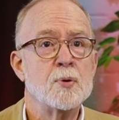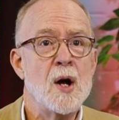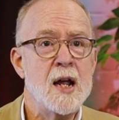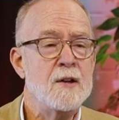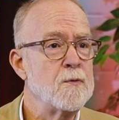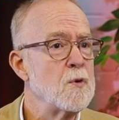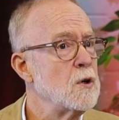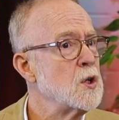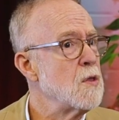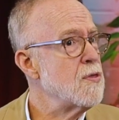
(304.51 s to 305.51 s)
pray
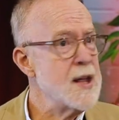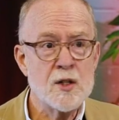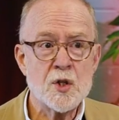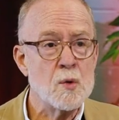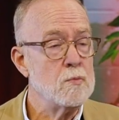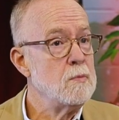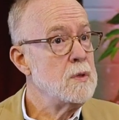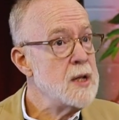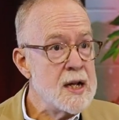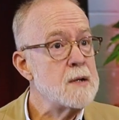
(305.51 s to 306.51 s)
for things that
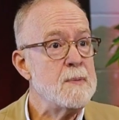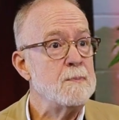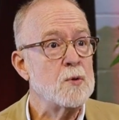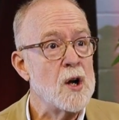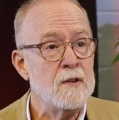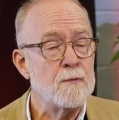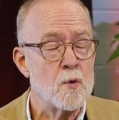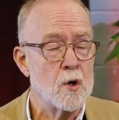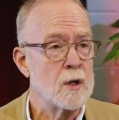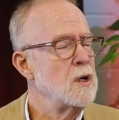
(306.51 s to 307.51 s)
need to be prayed
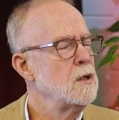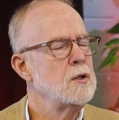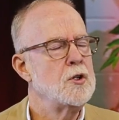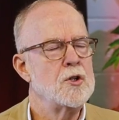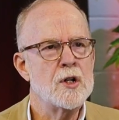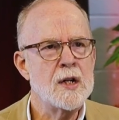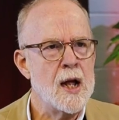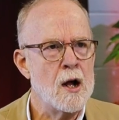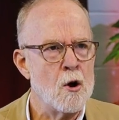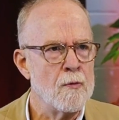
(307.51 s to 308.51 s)
for good
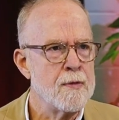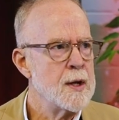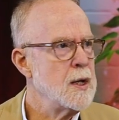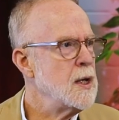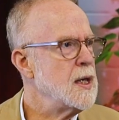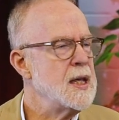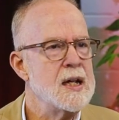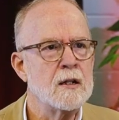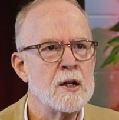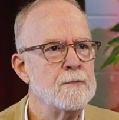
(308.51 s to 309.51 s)
health,
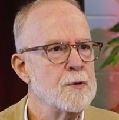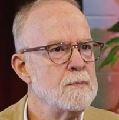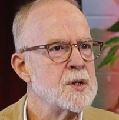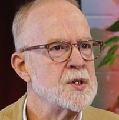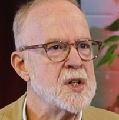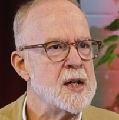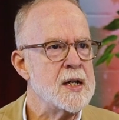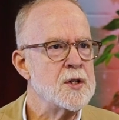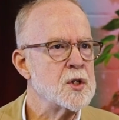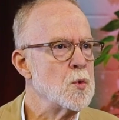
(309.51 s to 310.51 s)
healing from
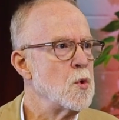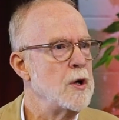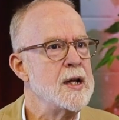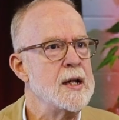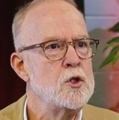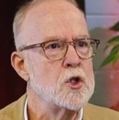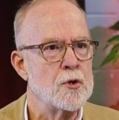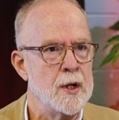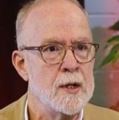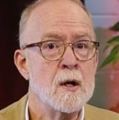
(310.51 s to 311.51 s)
disease or
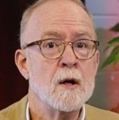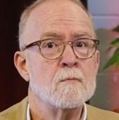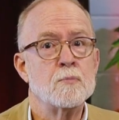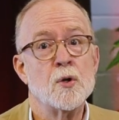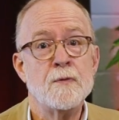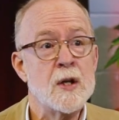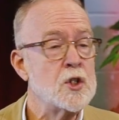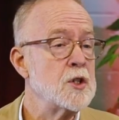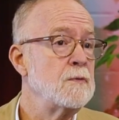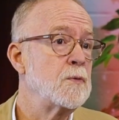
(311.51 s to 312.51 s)
injury,
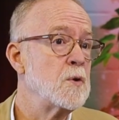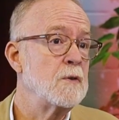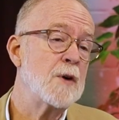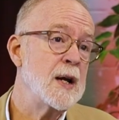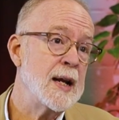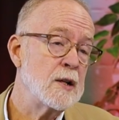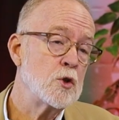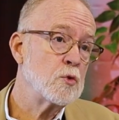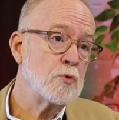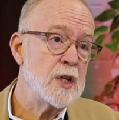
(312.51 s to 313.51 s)
provision for
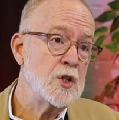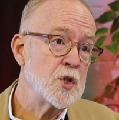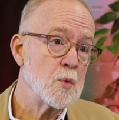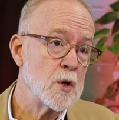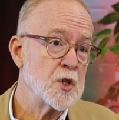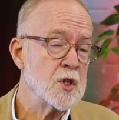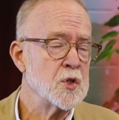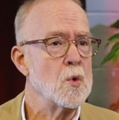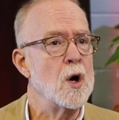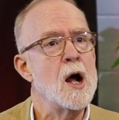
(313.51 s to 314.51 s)
financial
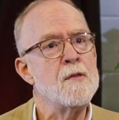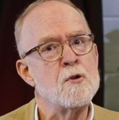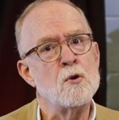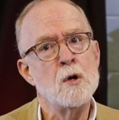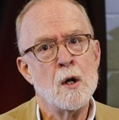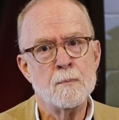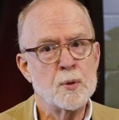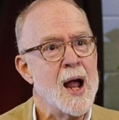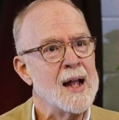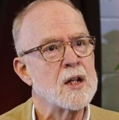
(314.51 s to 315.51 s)
resources or other
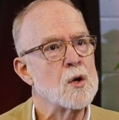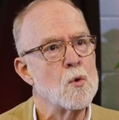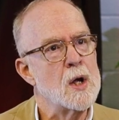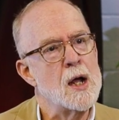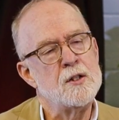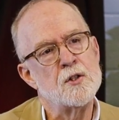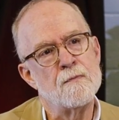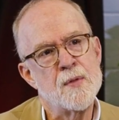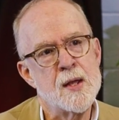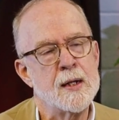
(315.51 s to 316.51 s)
practical kinds
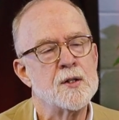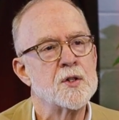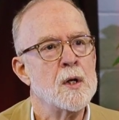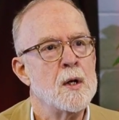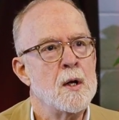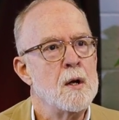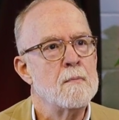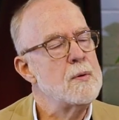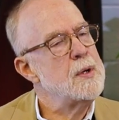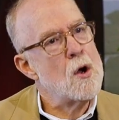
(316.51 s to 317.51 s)
of things.
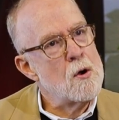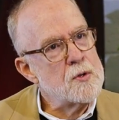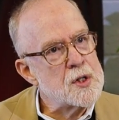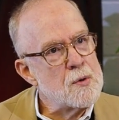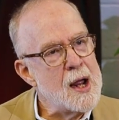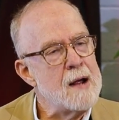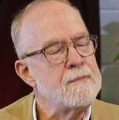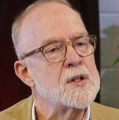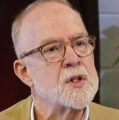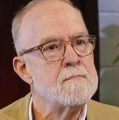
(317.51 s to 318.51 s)
But we also
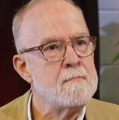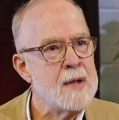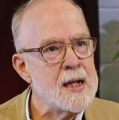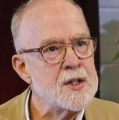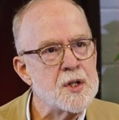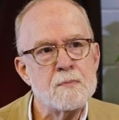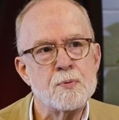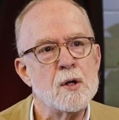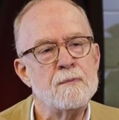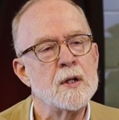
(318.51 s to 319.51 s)
have this amazing
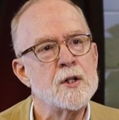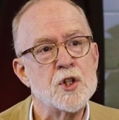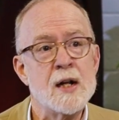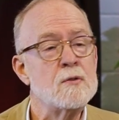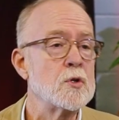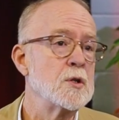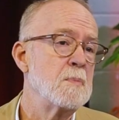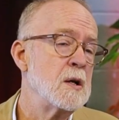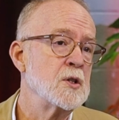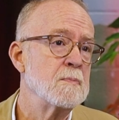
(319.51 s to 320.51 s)
privilege and
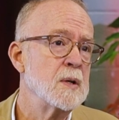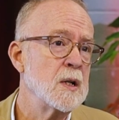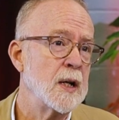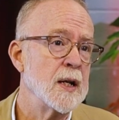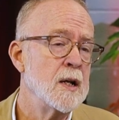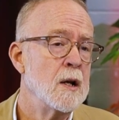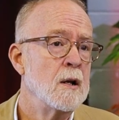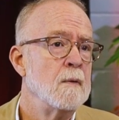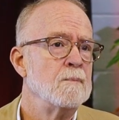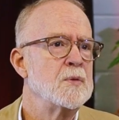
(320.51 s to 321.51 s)
responsibility
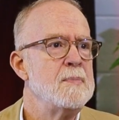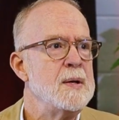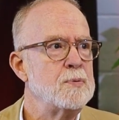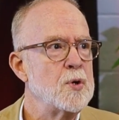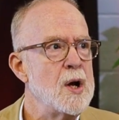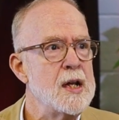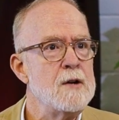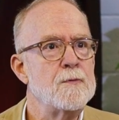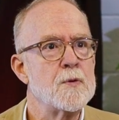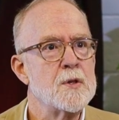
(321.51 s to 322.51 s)
to be
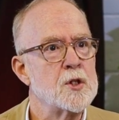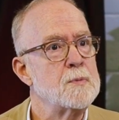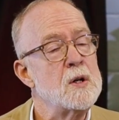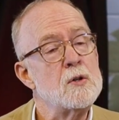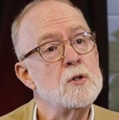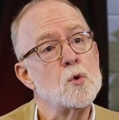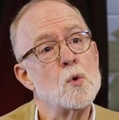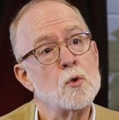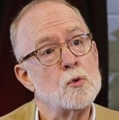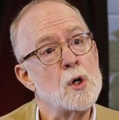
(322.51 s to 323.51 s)
praying for the
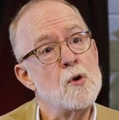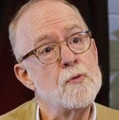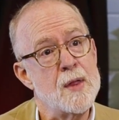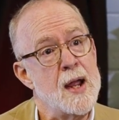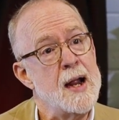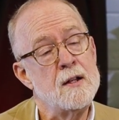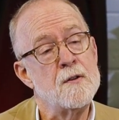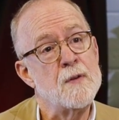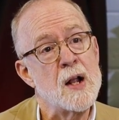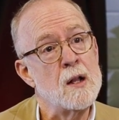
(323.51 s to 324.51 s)
spiritual growth and
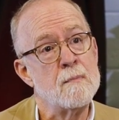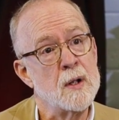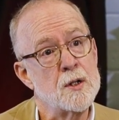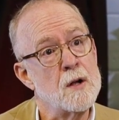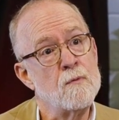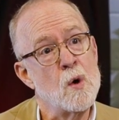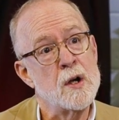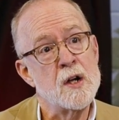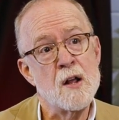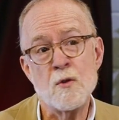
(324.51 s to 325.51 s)
development of
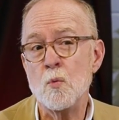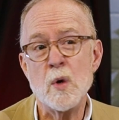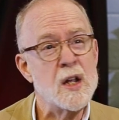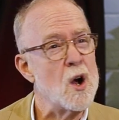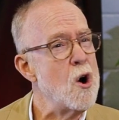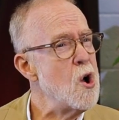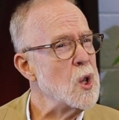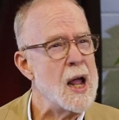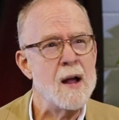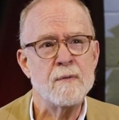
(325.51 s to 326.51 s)
one another. We
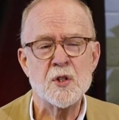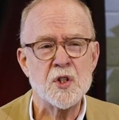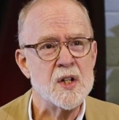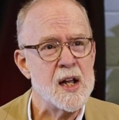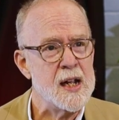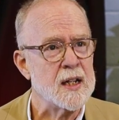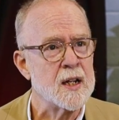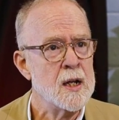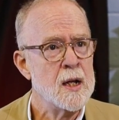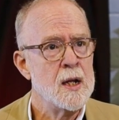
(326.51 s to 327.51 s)
all have a
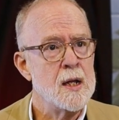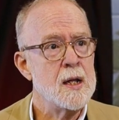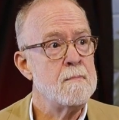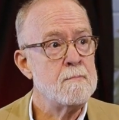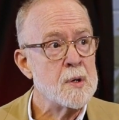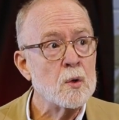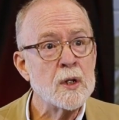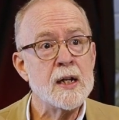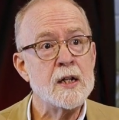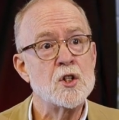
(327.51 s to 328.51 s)
stake in
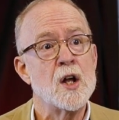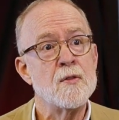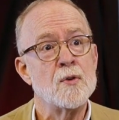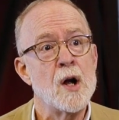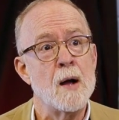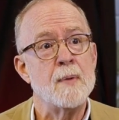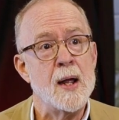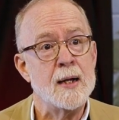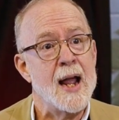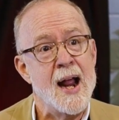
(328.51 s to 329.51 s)
building each other up
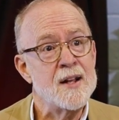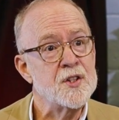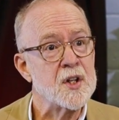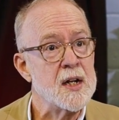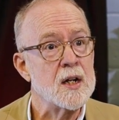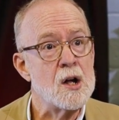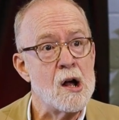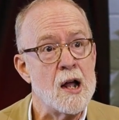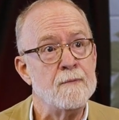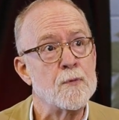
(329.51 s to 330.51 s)
and asking
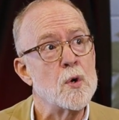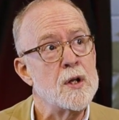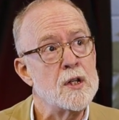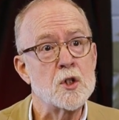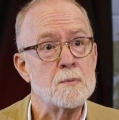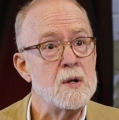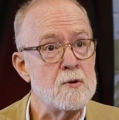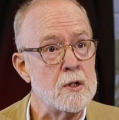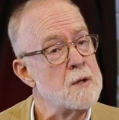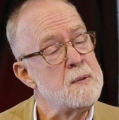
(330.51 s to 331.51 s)
God for His
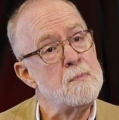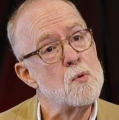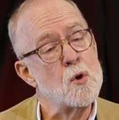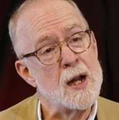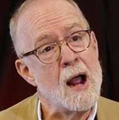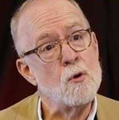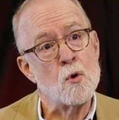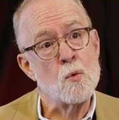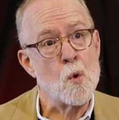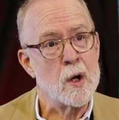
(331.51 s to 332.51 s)
Spirit to be poured out
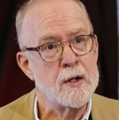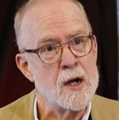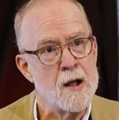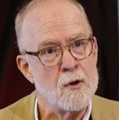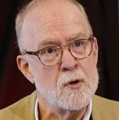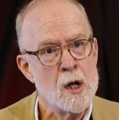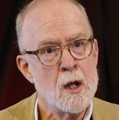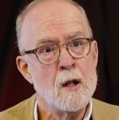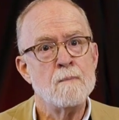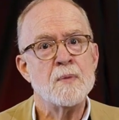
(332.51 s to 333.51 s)
on one another,
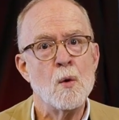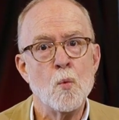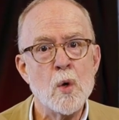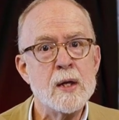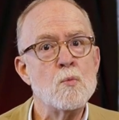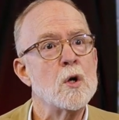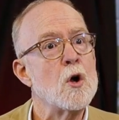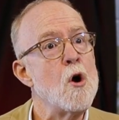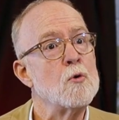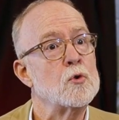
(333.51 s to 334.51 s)
that we would
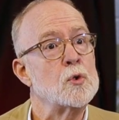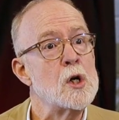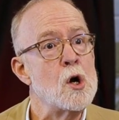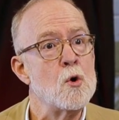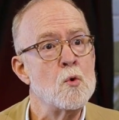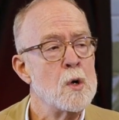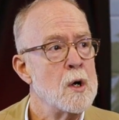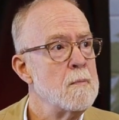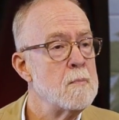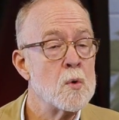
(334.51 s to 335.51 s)
all grow
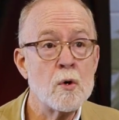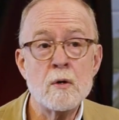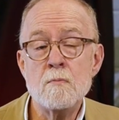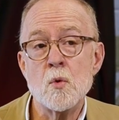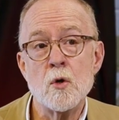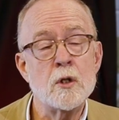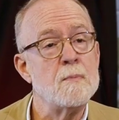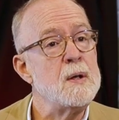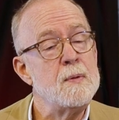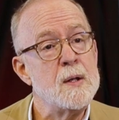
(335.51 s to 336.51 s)
more and more to
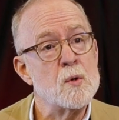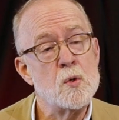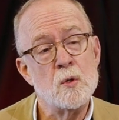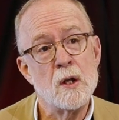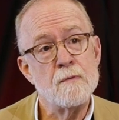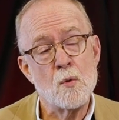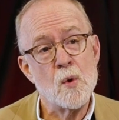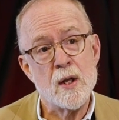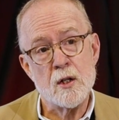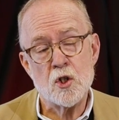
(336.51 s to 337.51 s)
be people who live the
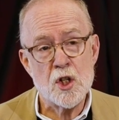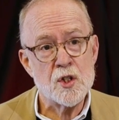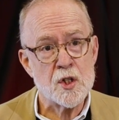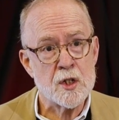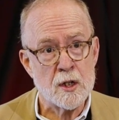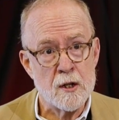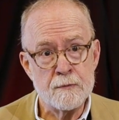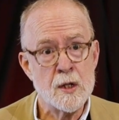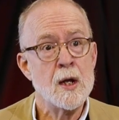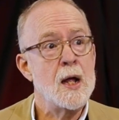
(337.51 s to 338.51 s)
way that Jesus
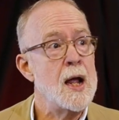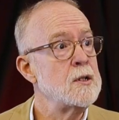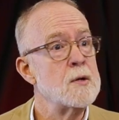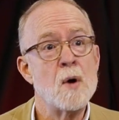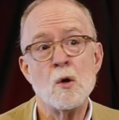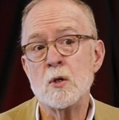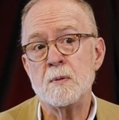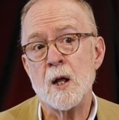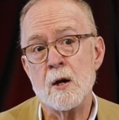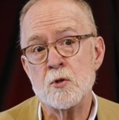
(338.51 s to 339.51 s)
lived and to
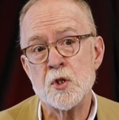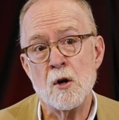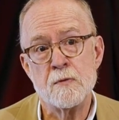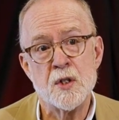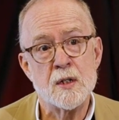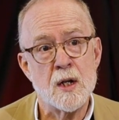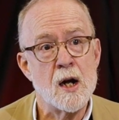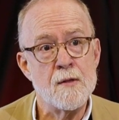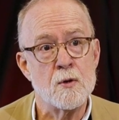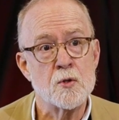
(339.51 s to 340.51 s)
multiply ourselves into
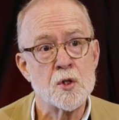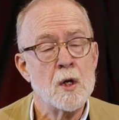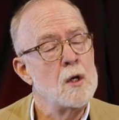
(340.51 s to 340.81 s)
others.